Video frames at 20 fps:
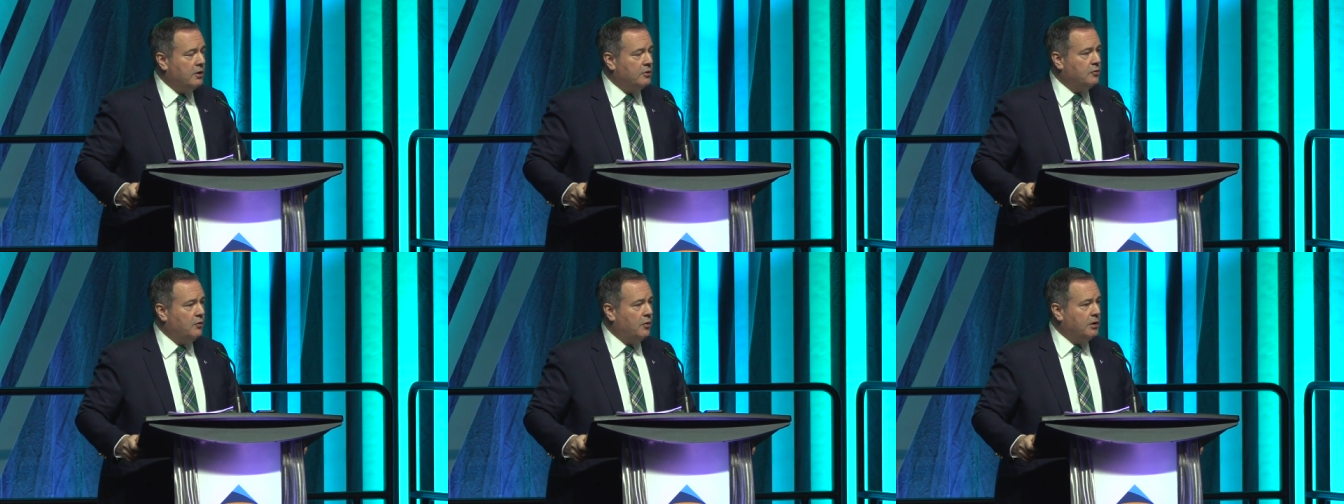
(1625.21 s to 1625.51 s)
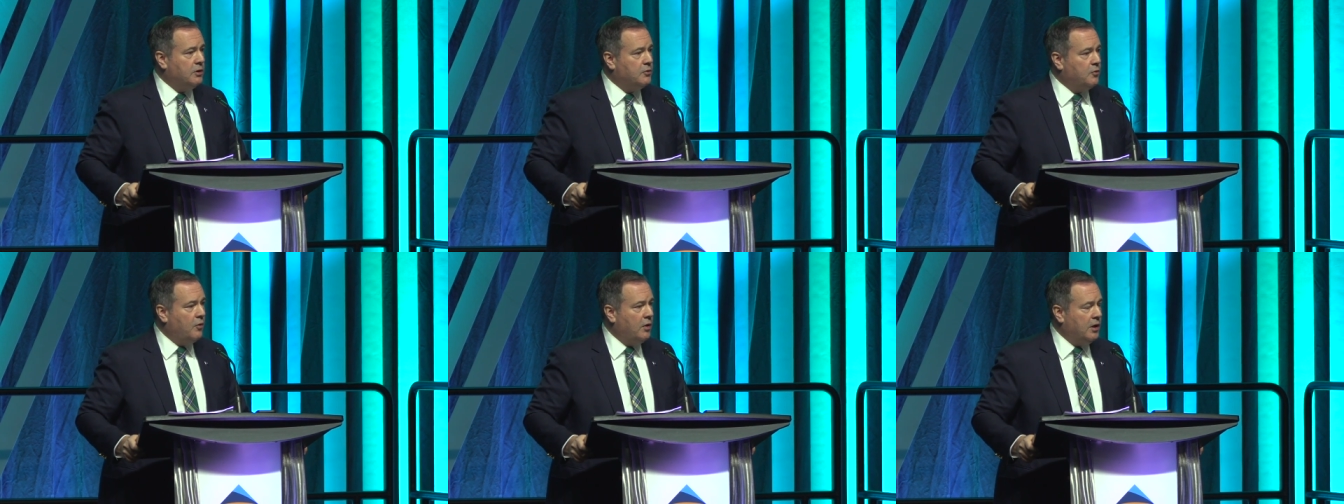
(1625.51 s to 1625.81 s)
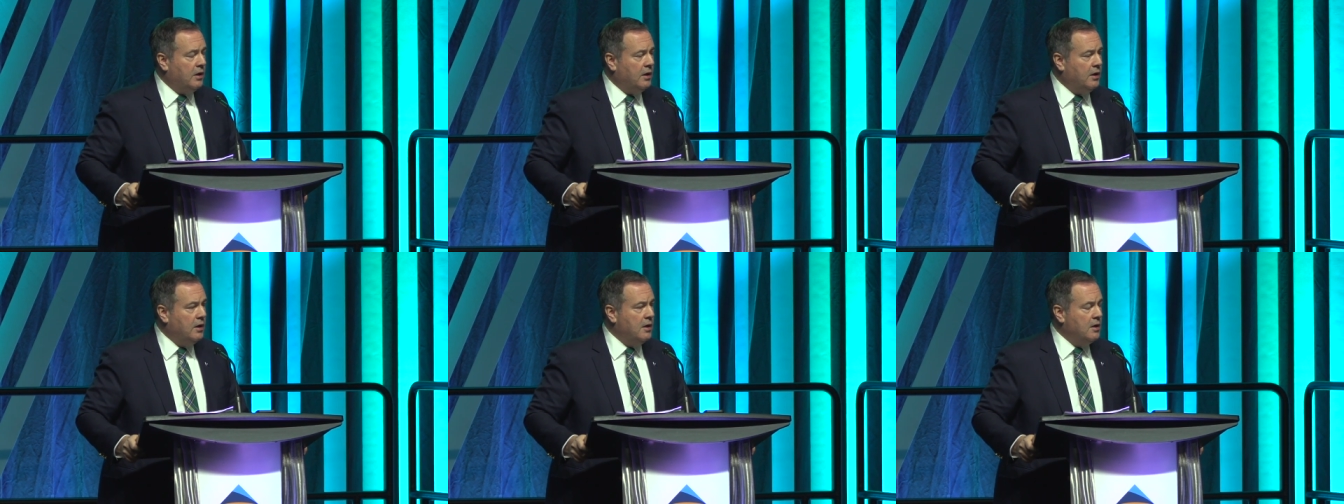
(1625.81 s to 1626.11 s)

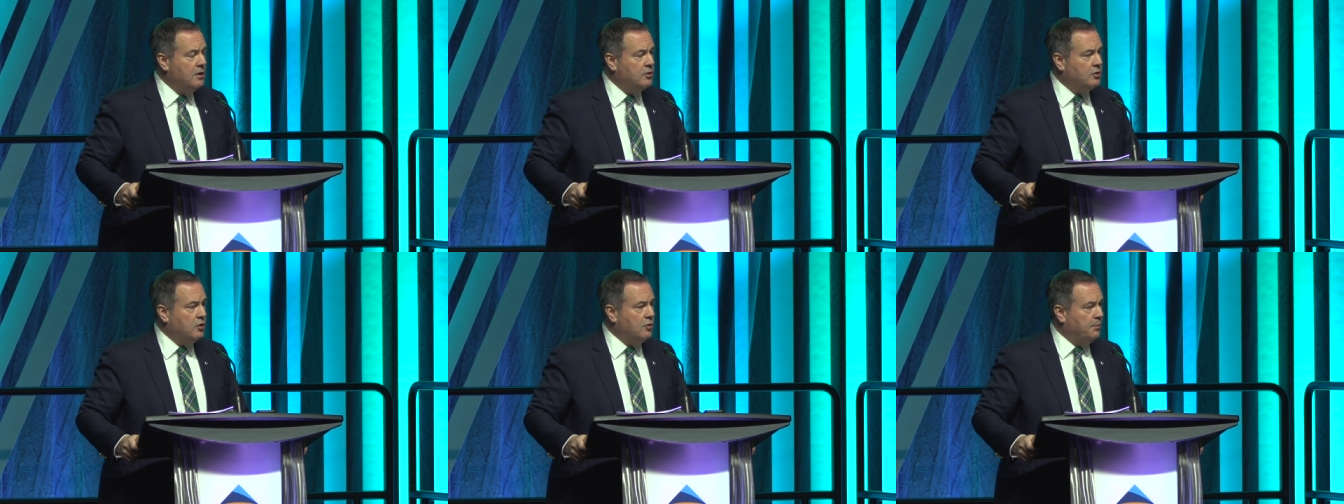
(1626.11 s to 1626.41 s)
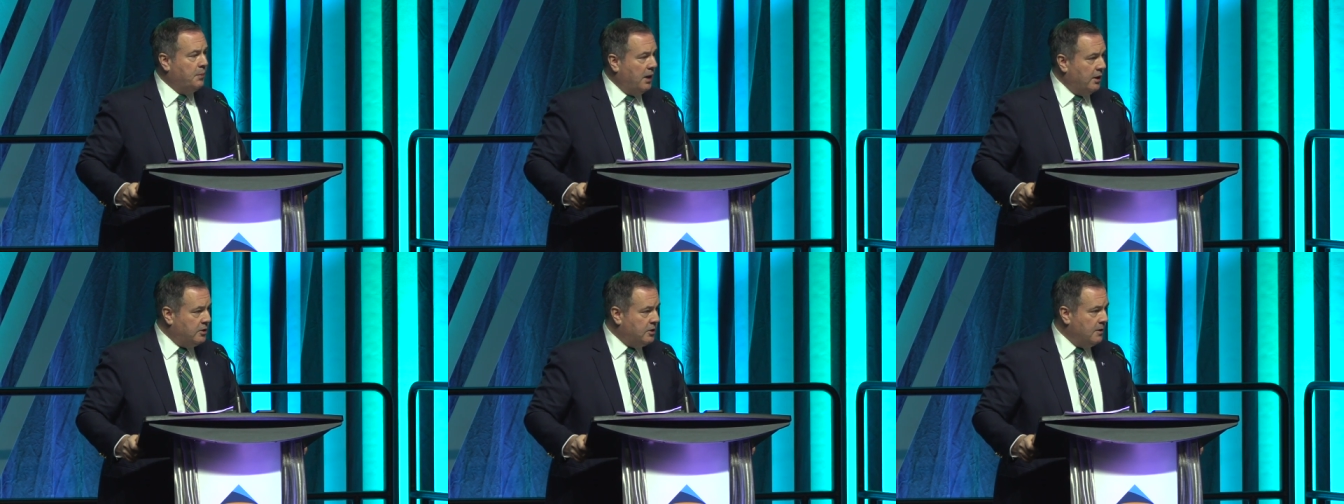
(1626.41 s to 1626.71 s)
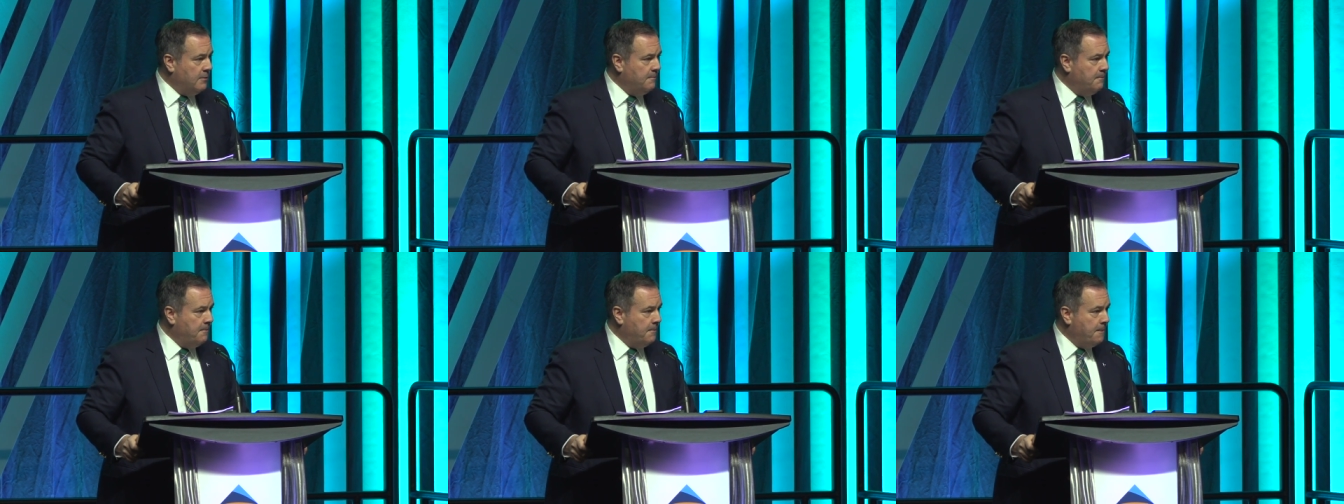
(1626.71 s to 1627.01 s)
2022
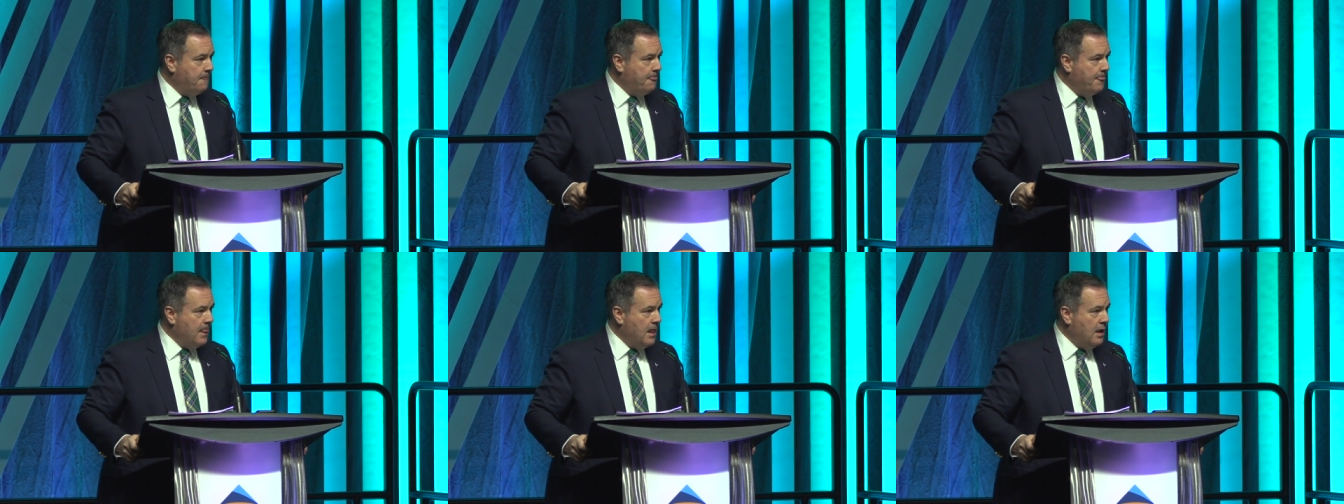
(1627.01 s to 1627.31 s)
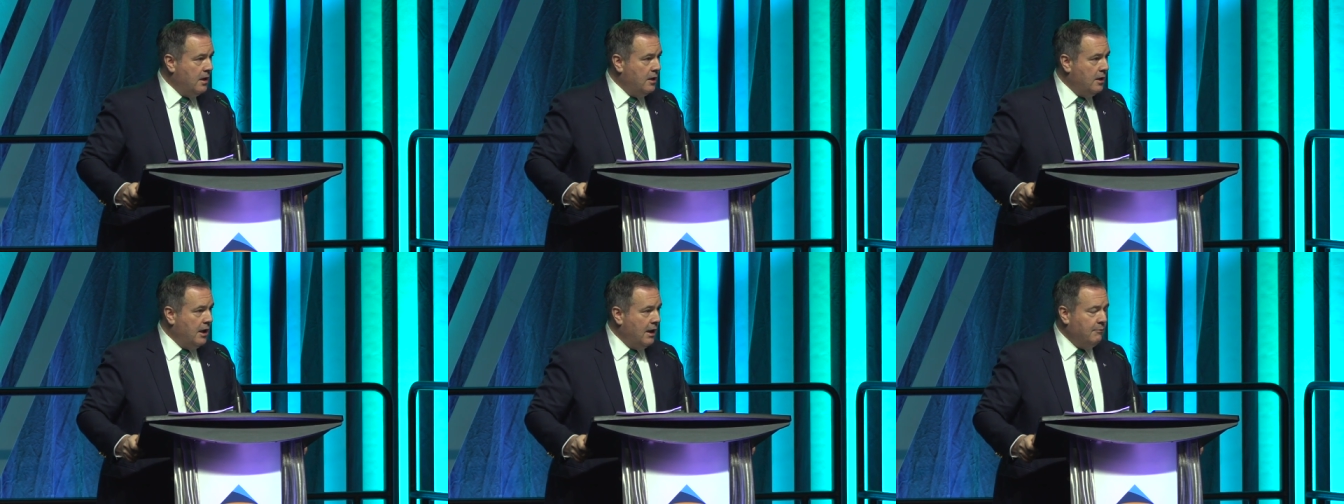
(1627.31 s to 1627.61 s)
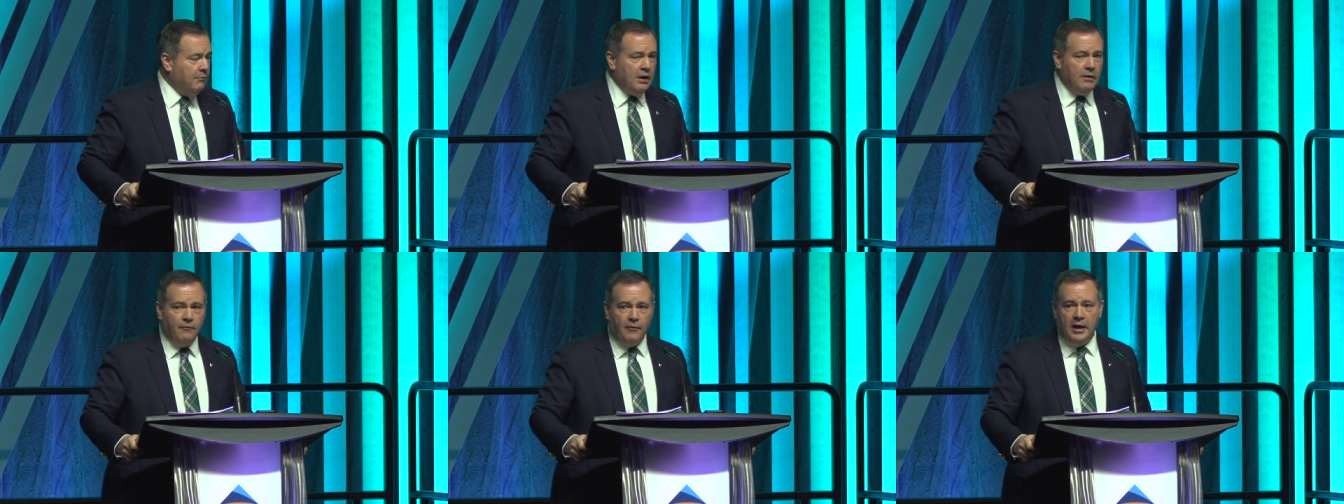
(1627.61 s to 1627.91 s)
budget,
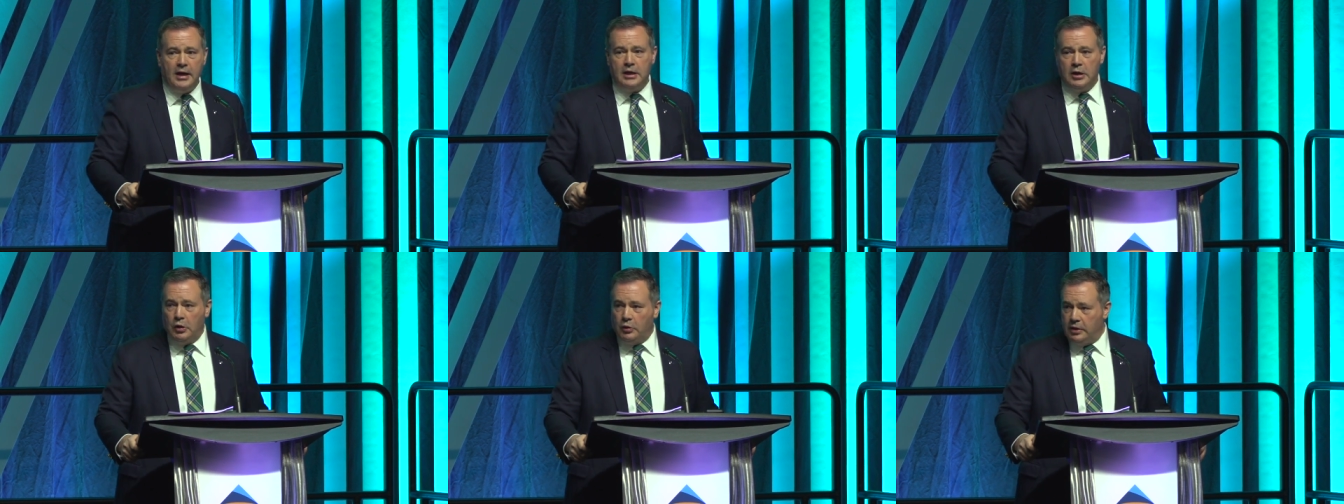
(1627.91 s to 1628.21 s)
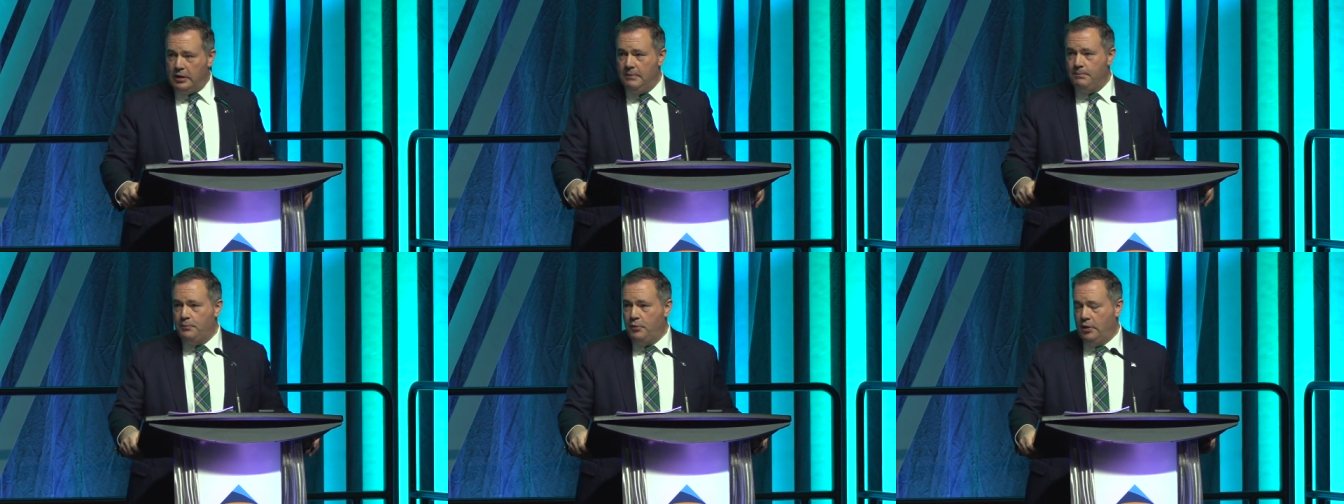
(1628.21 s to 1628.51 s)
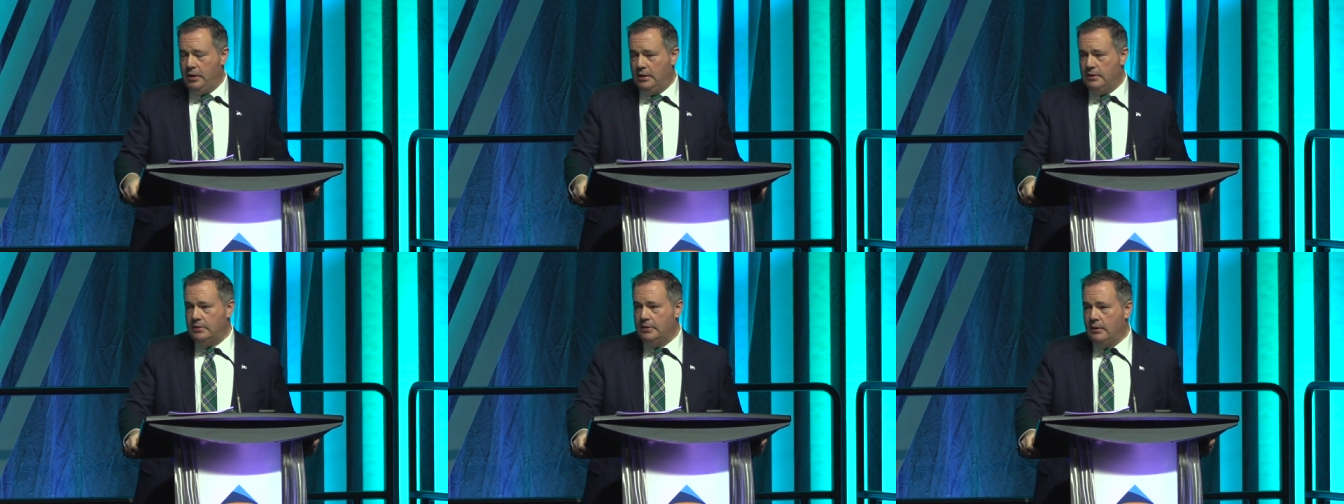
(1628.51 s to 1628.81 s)
and we invite your
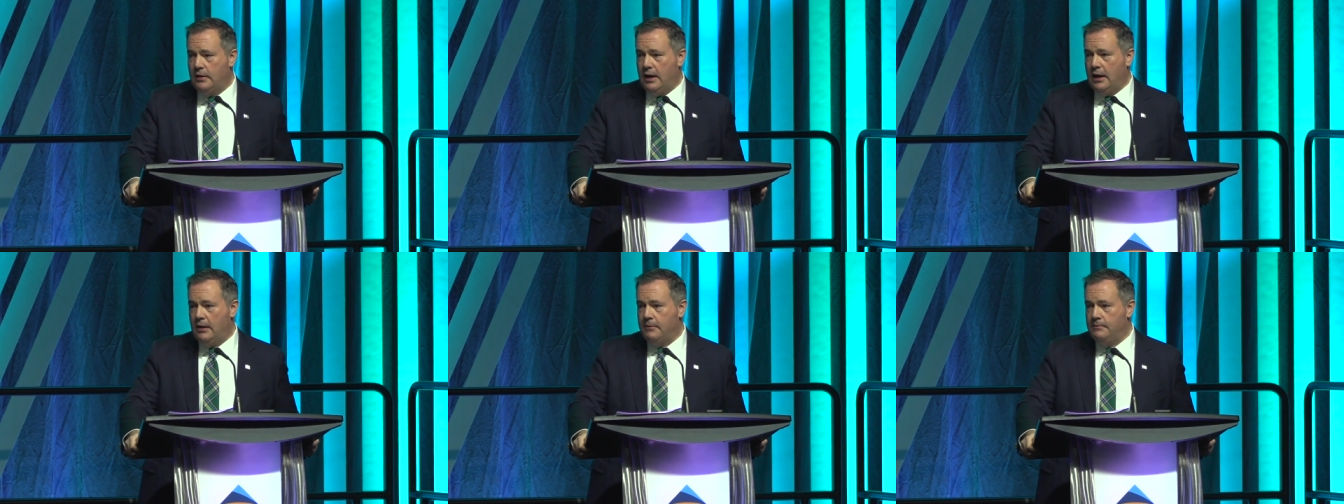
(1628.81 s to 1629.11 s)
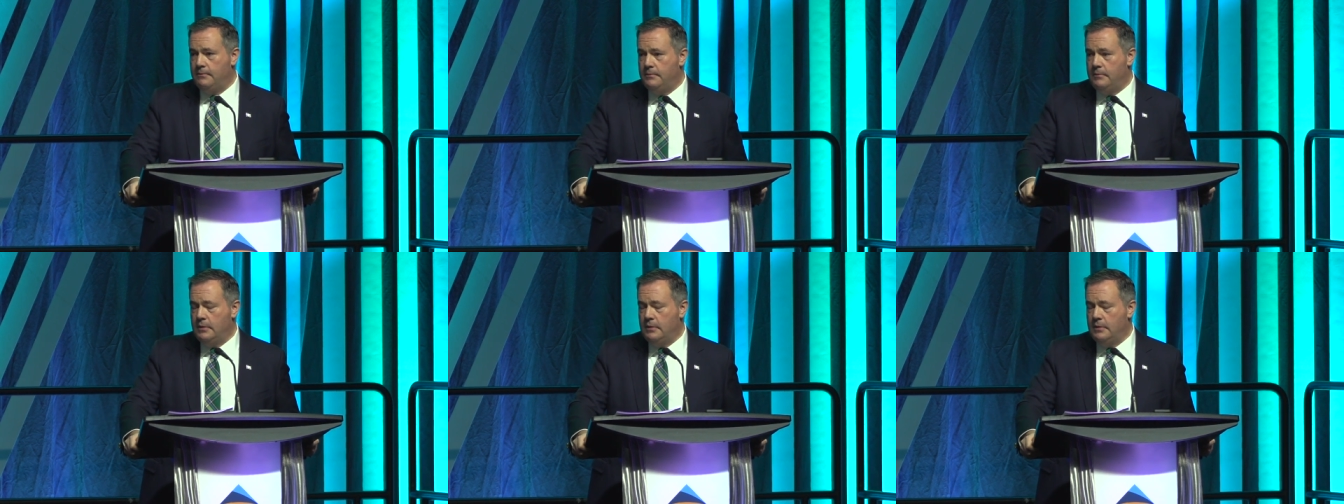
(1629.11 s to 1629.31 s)
input into that.